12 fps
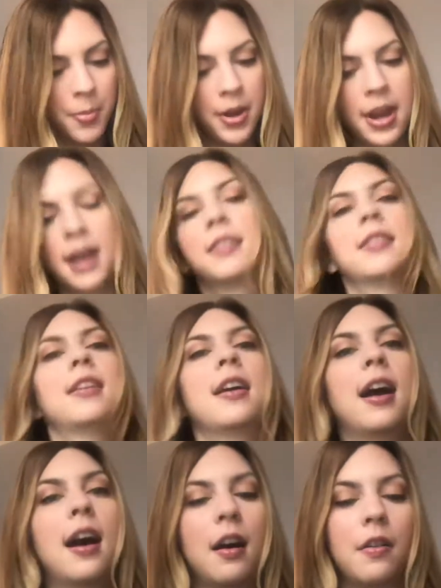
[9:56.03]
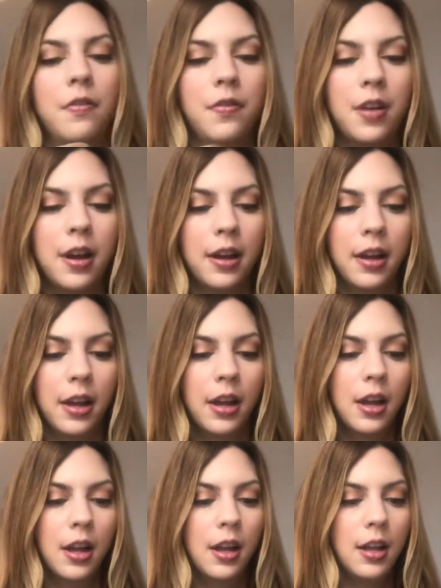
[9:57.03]
Next I have the
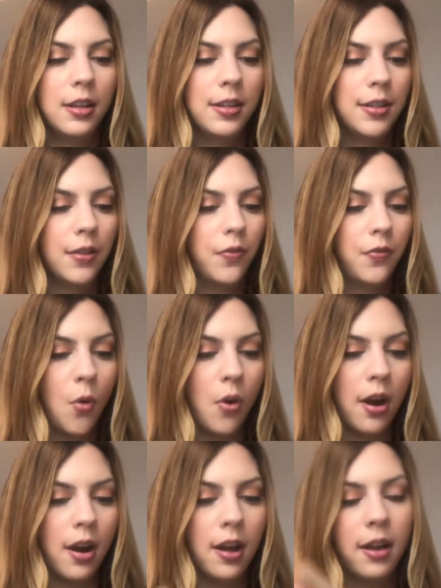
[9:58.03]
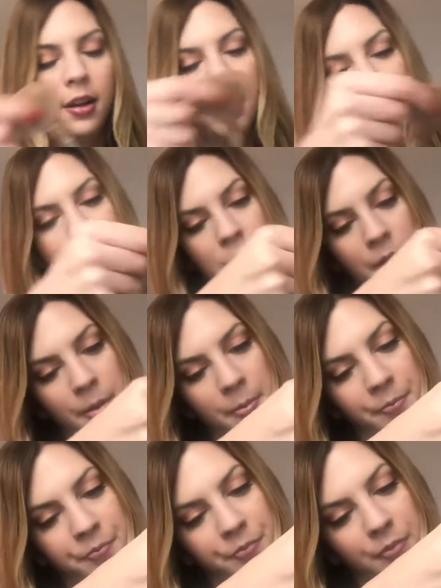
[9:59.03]
Sephora,
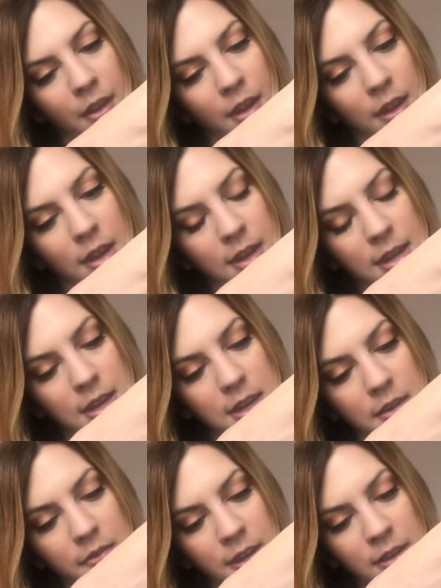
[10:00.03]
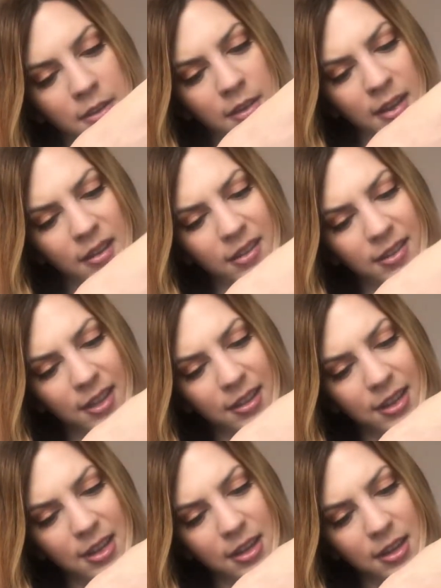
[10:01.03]
I think it
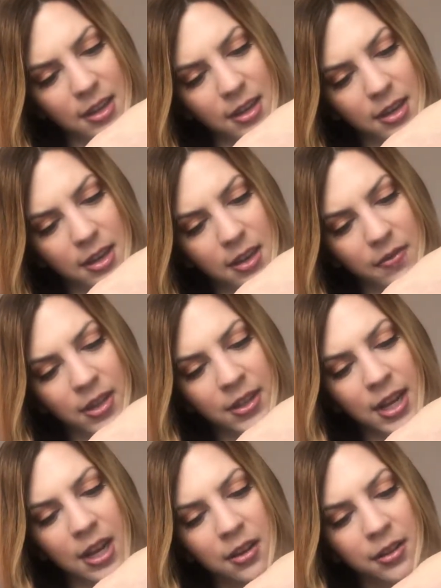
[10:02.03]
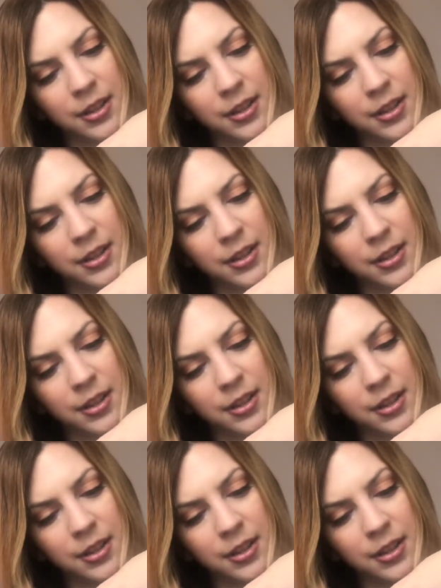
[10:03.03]
says Eventail